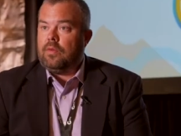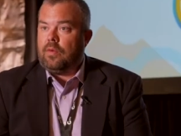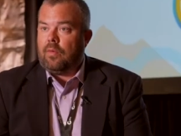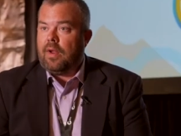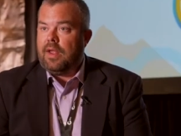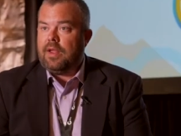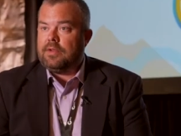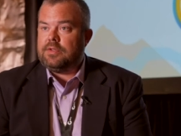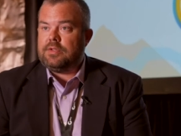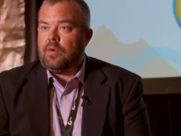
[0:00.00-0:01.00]

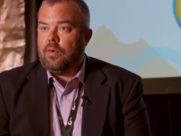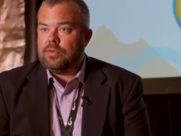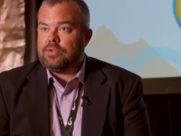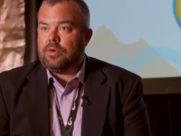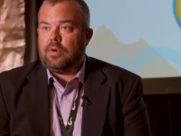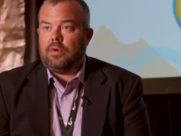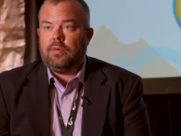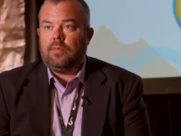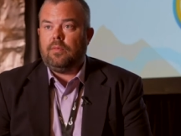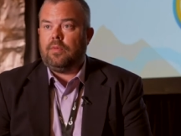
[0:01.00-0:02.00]
Gray's
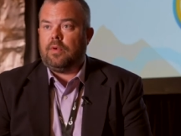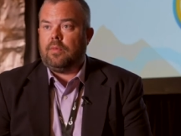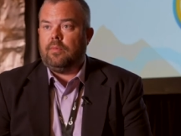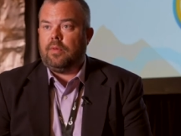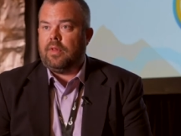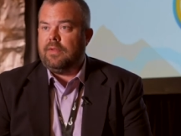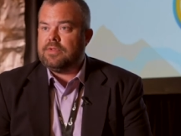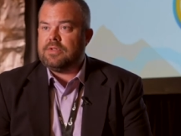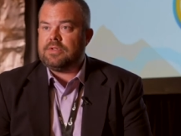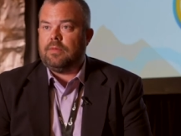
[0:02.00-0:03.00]
culture their belief
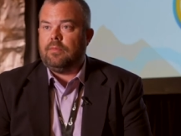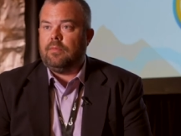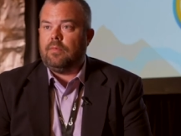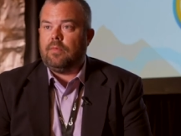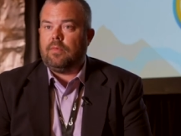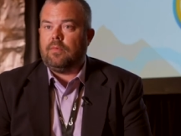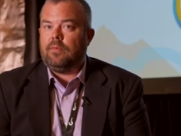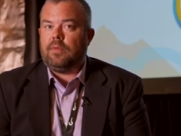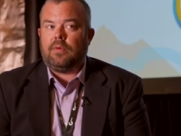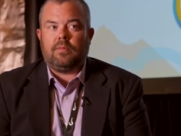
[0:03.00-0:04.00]
system,
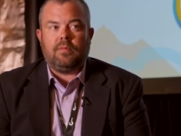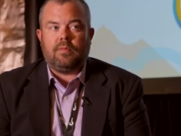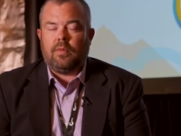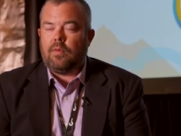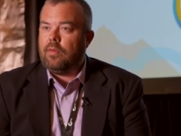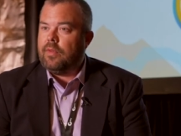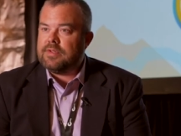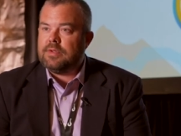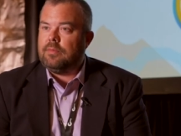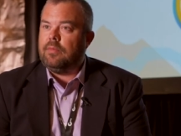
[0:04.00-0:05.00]
their
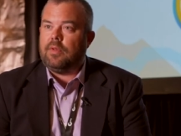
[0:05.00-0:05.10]
localism,